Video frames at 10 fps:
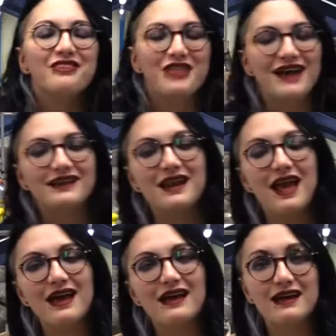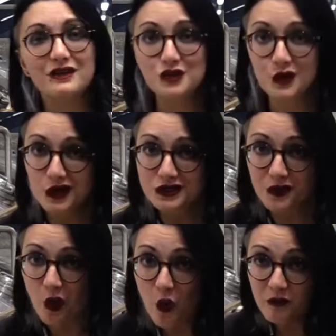then tours
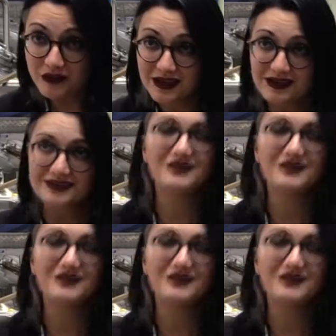are hopefully going